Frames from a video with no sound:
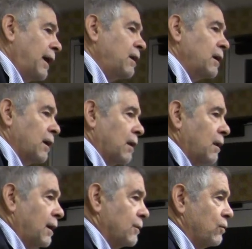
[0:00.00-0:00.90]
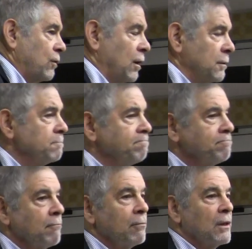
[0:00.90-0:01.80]
ADL has done
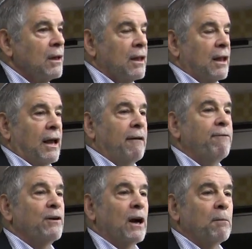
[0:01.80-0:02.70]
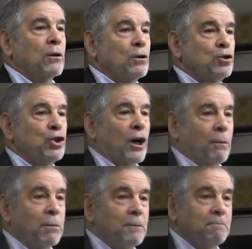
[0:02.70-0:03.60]
a phenomenal job